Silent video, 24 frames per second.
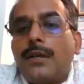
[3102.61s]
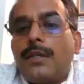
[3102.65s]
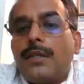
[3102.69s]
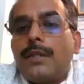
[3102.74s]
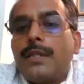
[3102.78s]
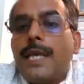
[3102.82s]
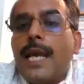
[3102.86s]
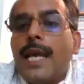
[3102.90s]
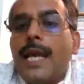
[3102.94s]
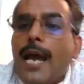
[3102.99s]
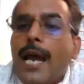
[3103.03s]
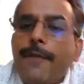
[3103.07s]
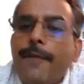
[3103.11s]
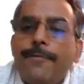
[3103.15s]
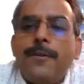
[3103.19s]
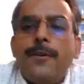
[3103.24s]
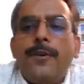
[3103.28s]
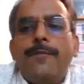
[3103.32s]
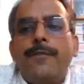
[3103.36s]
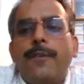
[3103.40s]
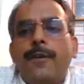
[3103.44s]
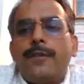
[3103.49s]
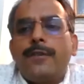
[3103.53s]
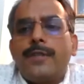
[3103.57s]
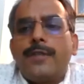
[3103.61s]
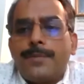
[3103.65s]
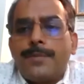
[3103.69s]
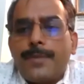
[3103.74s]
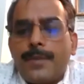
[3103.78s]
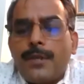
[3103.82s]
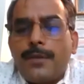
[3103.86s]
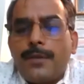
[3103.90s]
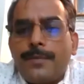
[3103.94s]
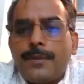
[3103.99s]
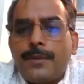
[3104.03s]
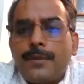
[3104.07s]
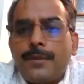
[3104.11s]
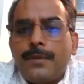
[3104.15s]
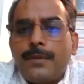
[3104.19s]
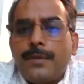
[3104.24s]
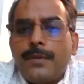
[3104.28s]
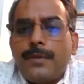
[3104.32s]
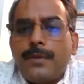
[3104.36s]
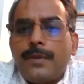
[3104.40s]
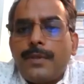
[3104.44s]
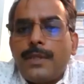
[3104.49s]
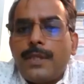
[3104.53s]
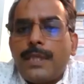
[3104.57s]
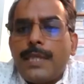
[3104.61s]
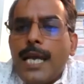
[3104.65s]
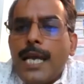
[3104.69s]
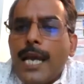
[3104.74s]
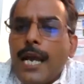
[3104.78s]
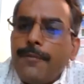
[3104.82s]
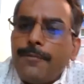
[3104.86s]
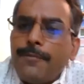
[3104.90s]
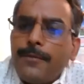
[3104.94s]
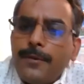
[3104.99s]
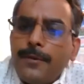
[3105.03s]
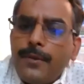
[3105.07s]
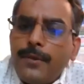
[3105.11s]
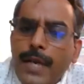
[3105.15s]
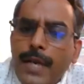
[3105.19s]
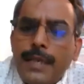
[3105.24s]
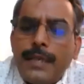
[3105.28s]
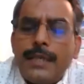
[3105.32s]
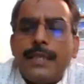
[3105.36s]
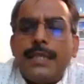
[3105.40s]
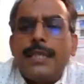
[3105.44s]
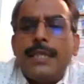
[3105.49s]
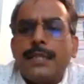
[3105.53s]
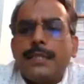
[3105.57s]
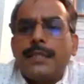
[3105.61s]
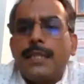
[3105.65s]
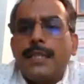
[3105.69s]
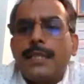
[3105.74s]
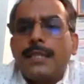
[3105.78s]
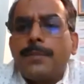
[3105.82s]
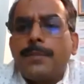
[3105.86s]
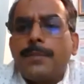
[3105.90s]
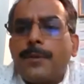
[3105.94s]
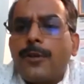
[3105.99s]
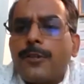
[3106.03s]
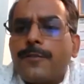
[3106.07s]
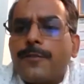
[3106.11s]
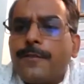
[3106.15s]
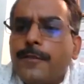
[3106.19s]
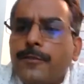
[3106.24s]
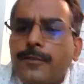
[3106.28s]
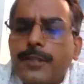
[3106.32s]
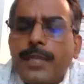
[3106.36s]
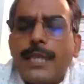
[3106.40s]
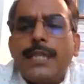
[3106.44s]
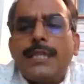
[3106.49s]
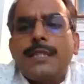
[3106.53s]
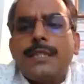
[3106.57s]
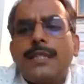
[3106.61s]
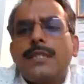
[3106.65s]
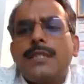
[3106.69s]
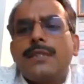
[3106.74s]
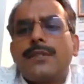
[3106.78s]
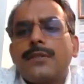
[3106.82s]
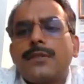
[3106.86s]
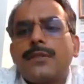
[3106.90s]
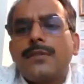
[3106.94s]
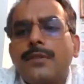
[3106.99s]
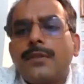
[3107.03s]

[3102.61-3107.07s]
They have to evolve themselves. They have to learn these things because future is this.